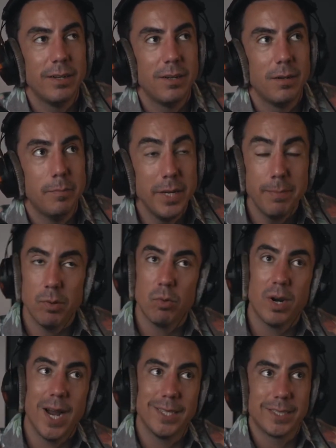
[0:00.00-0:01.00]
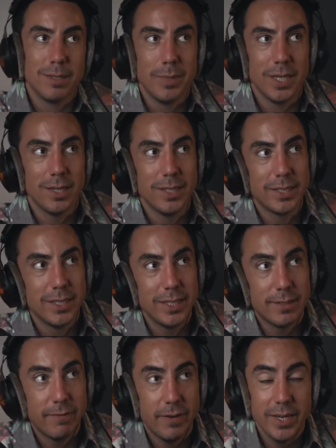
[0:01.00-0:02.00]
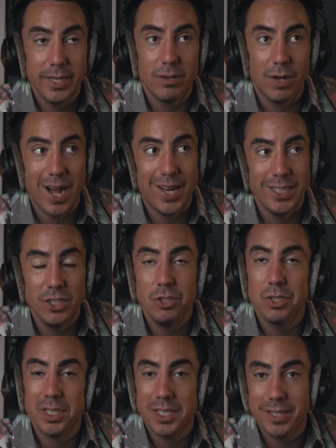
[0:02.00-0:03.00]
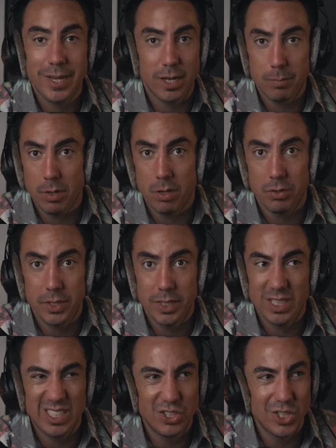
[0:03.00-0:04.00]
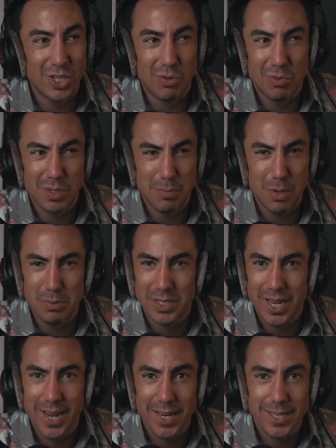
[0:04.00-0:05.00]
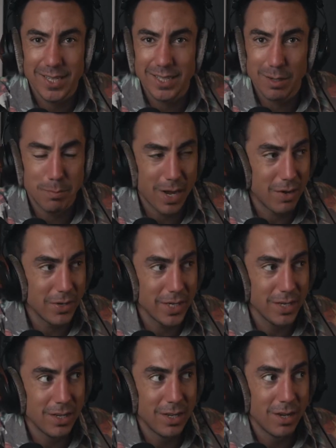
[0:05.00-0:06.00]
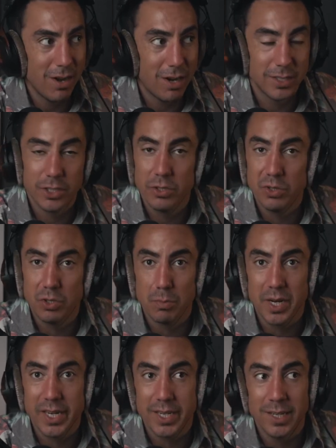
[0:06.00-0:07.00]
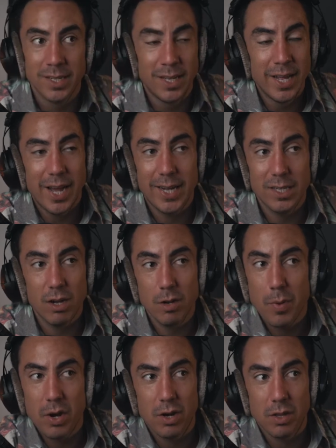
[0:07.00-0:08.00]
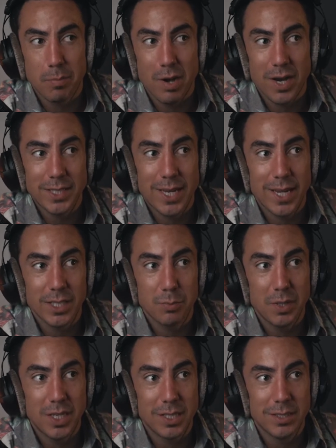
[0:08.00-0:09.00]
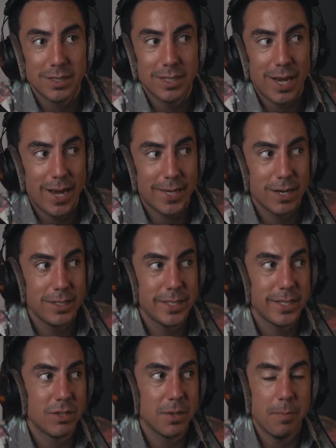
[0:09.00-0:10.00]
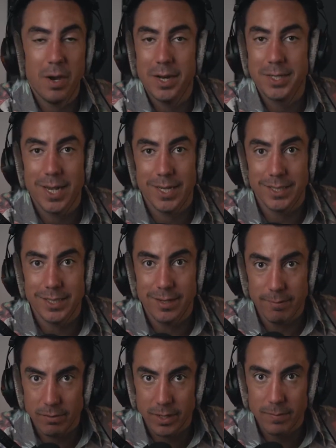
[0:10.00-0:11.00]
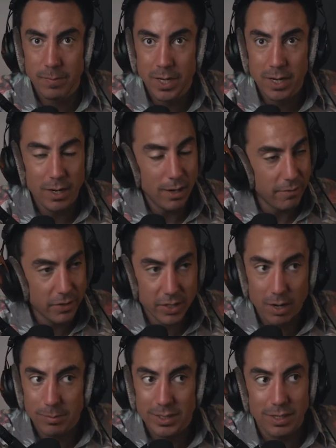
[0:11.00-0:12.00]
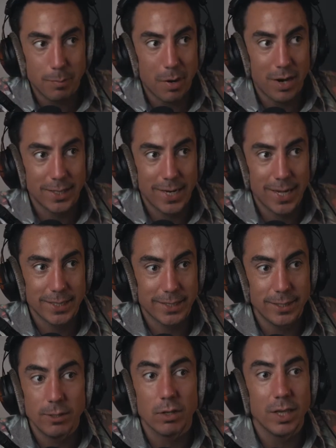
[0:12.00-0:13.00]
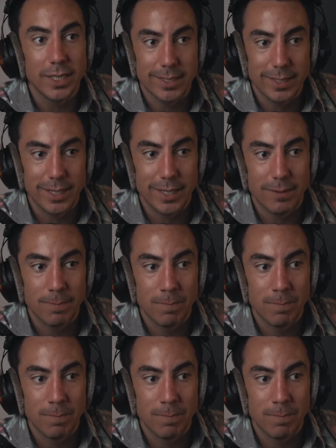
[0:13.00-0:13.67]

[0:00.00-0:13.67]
people were asking me, listen, it's funny, I usually stay out of politics, and I usually don't really post anything about it on social media. I talk about it on the podcast because I consider the podcast different. If you're coming to the podcast and you're listening,